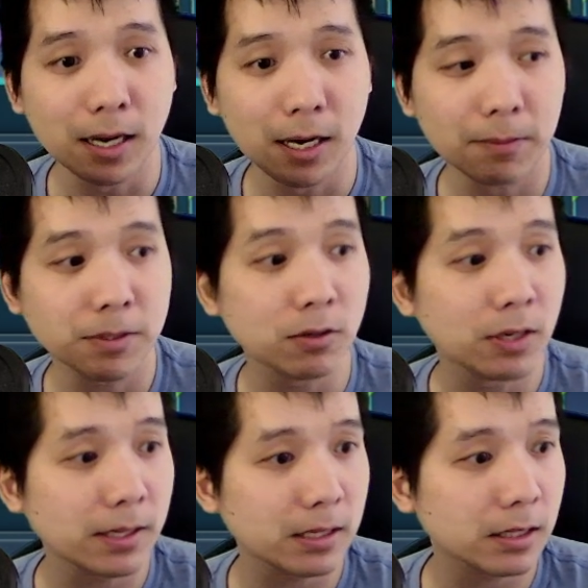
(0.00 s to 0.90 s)
So
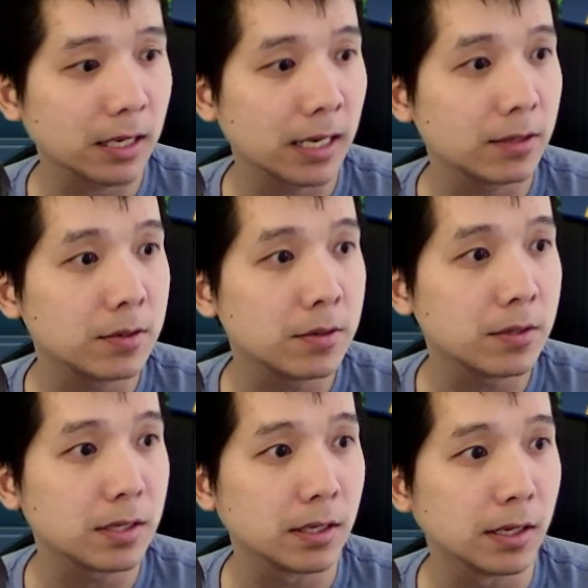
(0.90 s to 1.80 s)
let
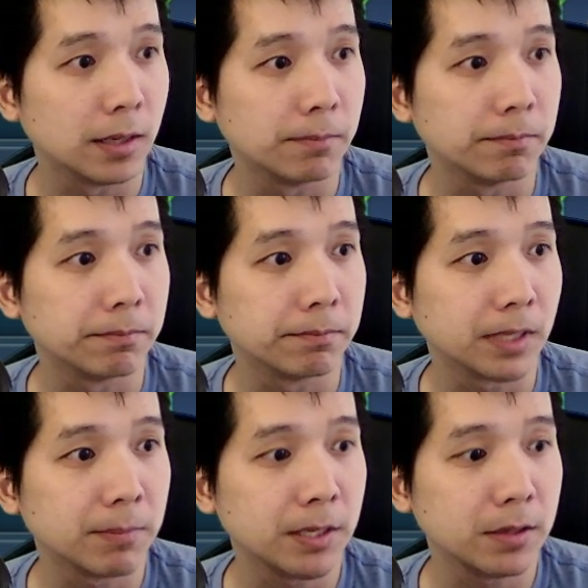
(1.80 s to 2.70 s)

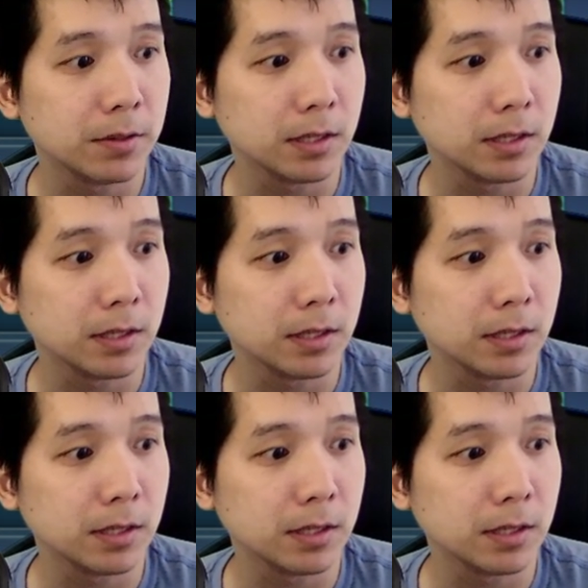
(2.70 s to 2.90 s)
me do the